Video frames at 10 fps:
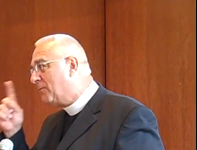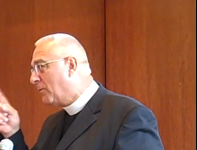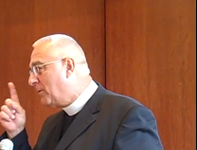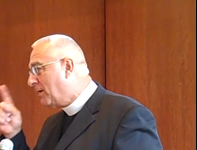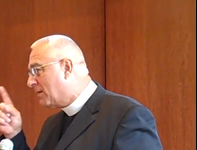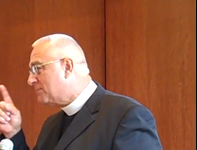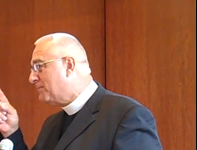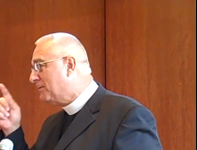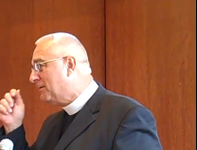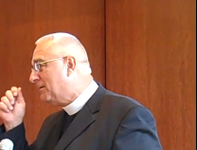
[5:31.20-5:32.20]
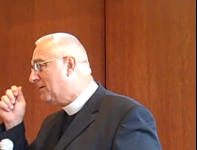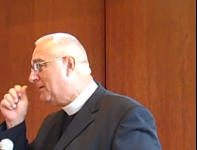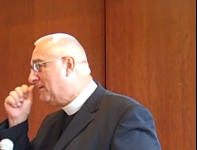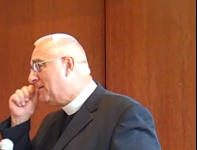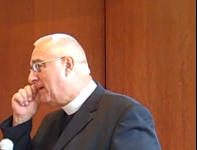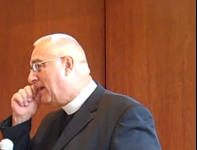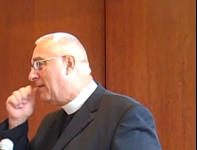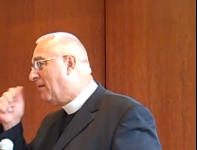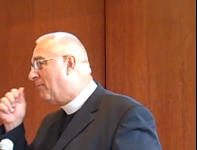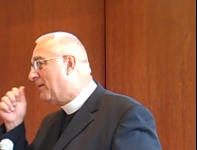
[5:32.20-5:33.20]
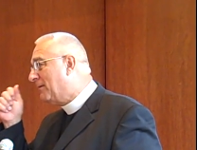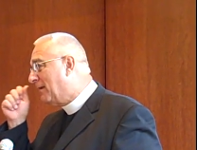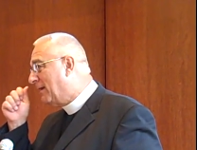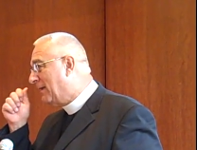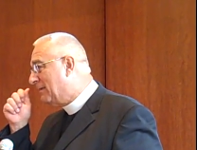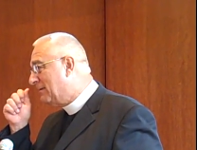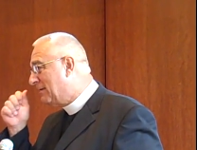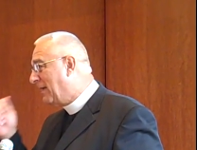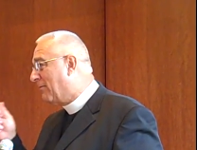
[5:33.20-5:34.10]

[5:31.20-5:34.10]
a devoted husband and loving and